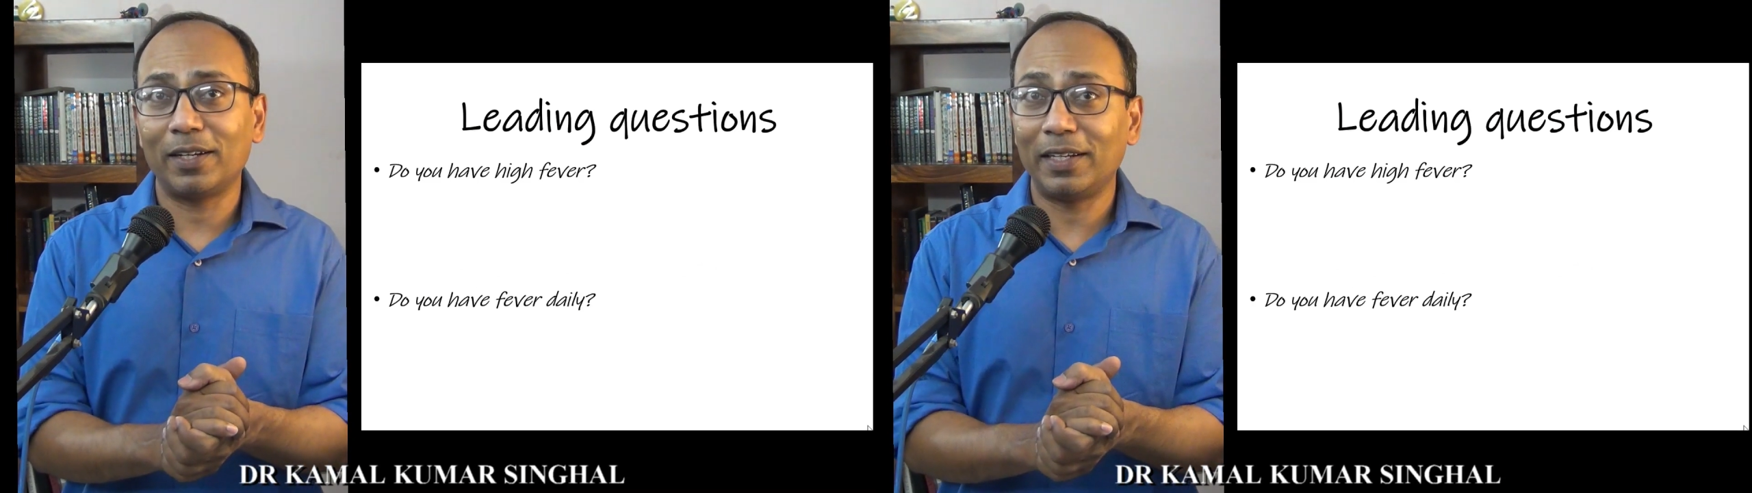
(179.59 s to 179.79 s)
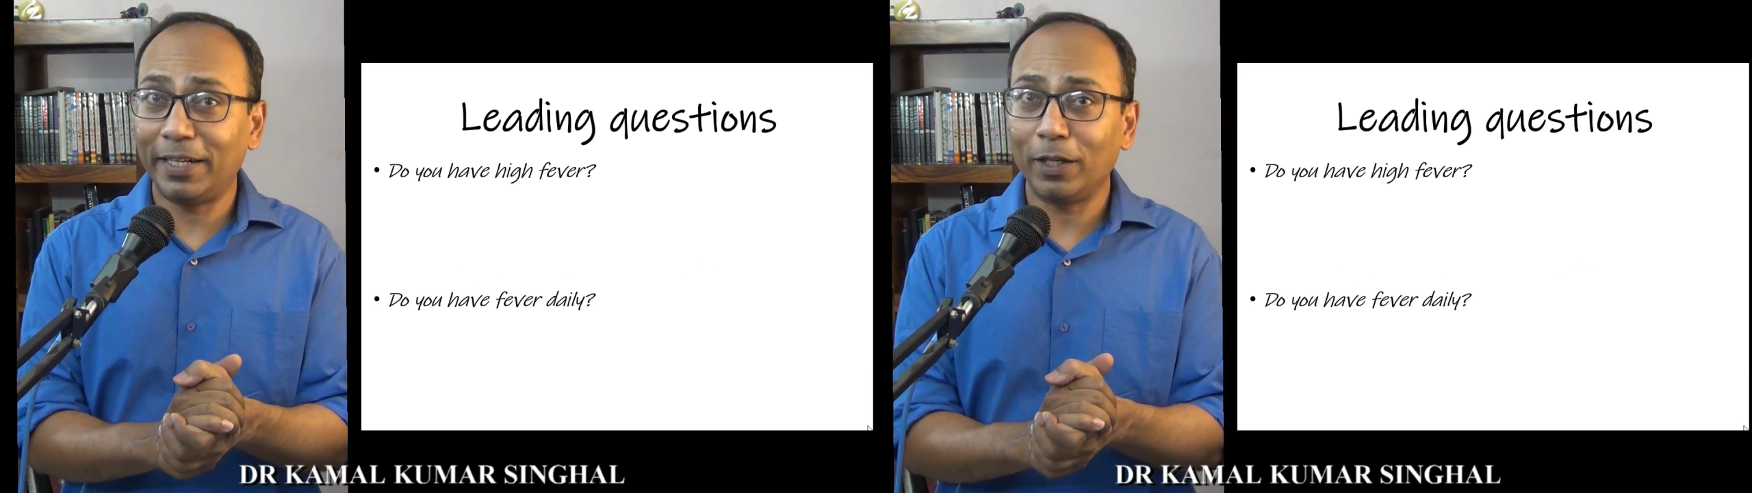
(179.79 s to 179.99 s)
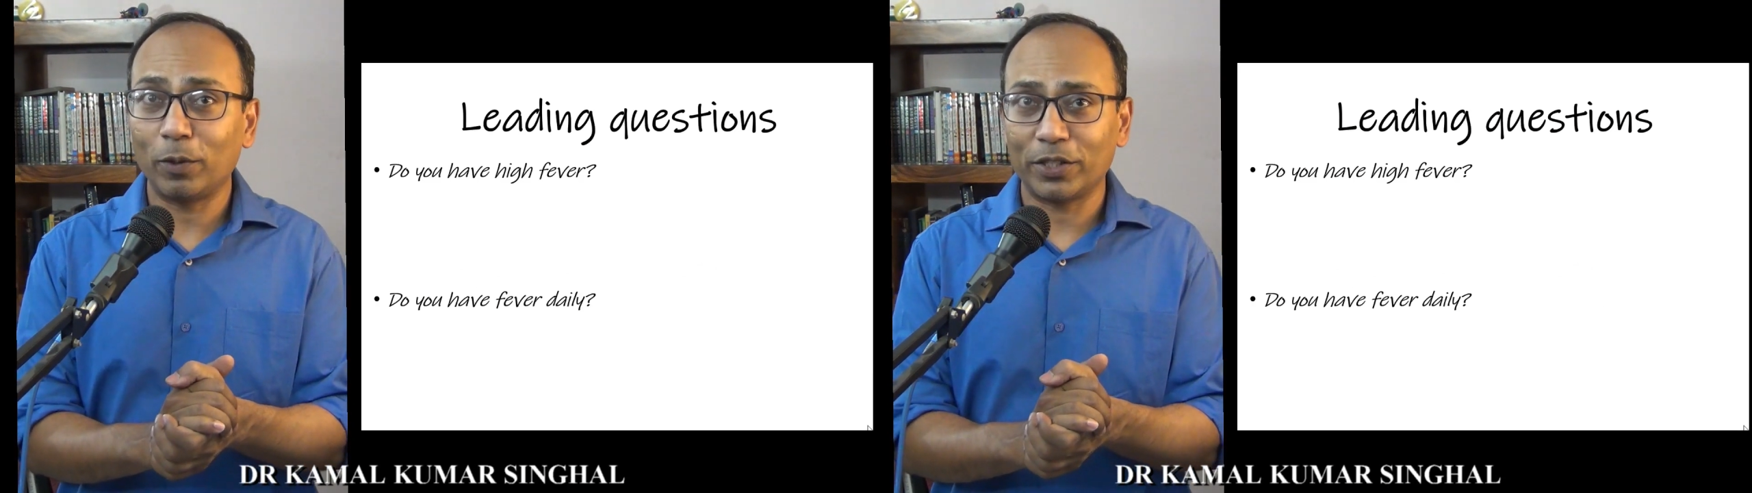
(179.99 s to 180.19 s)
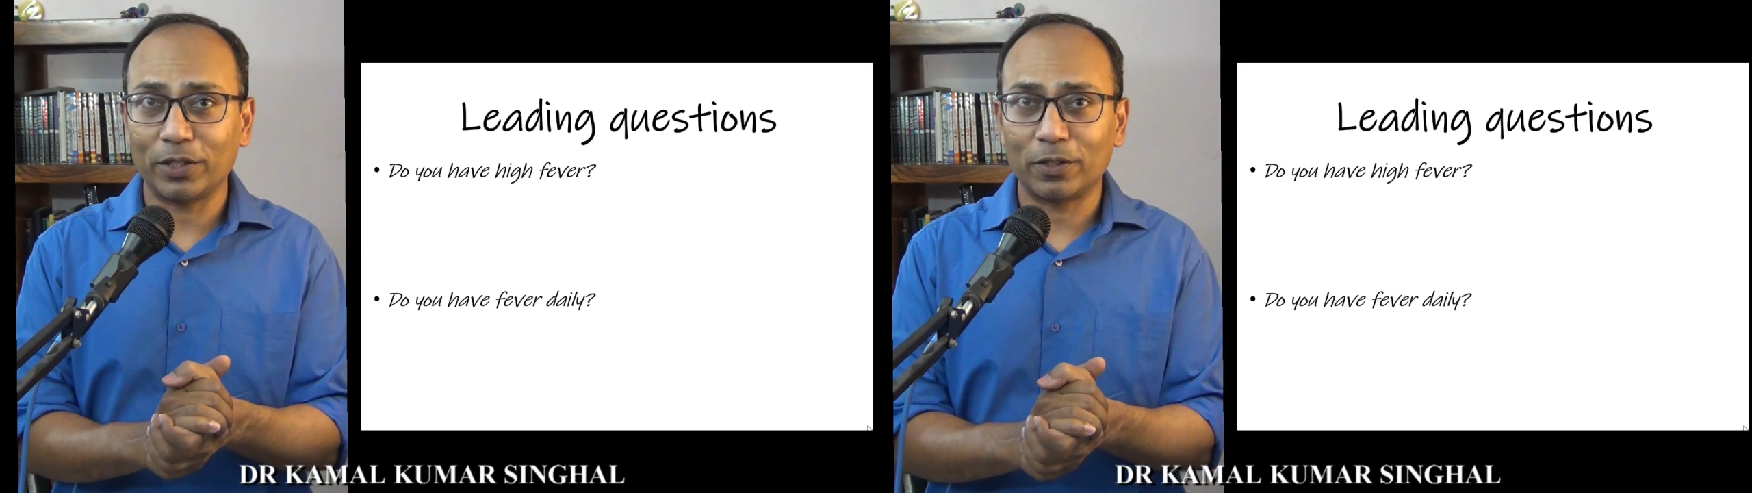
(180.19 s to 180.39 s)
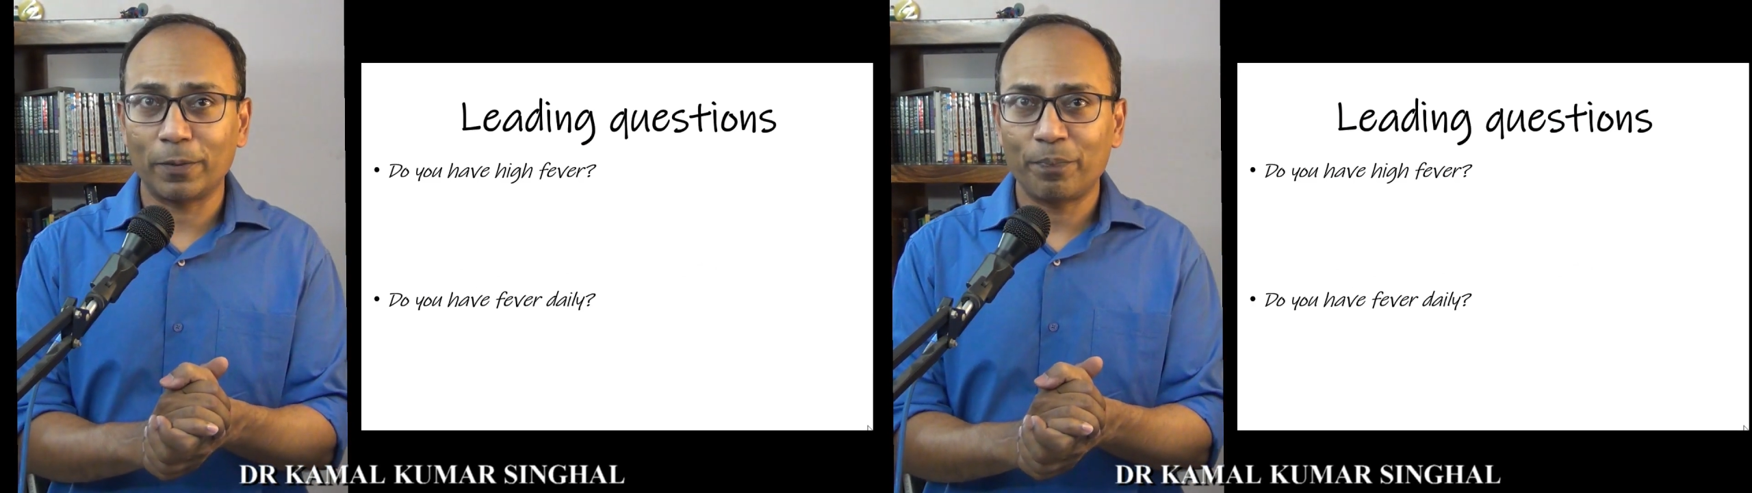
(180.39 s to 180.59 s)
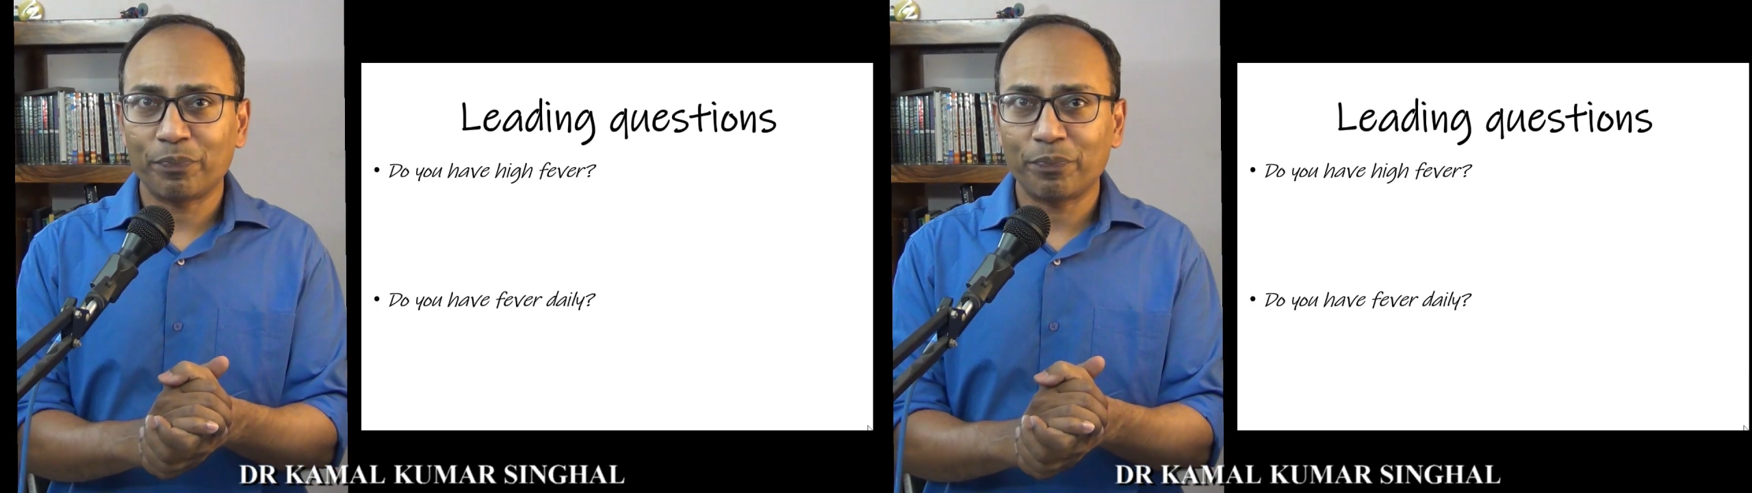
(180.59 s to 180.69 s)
leading questions.